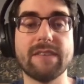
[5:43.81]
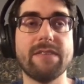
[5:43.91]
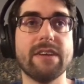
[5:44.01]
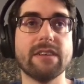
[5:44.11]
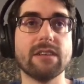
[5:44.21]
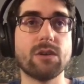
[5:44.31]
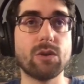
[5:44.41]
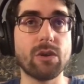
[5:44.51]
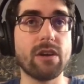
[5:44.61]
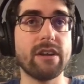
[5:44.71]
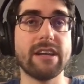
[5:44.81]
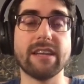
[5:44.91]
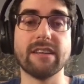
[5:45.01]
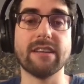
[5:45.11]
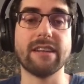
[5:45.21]
than curl
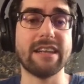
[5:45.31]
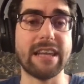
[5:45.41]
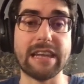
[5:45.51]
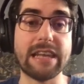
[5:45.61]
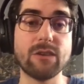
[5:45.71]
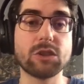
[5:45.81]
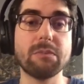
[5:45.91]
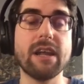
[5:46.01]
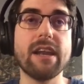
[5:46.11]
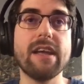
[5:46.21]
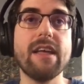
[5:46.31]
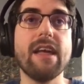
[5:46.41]
in Linux mainly,